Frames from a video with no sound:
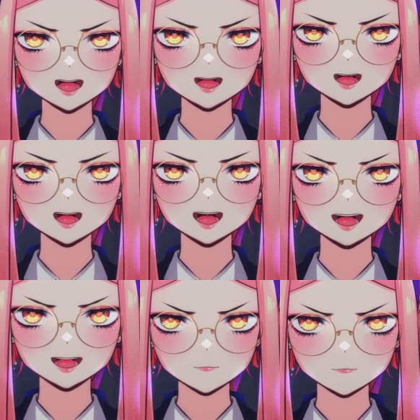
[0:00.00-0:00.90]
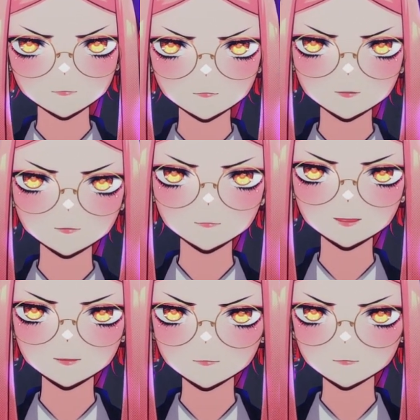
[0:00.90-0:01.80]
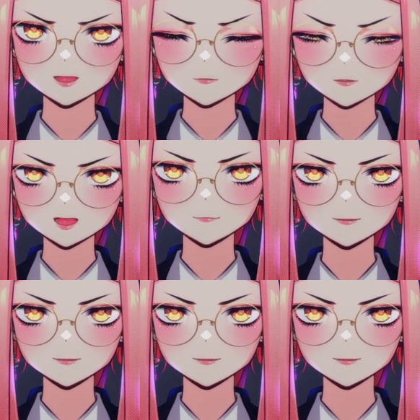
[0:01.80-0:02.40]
head that's shaped like an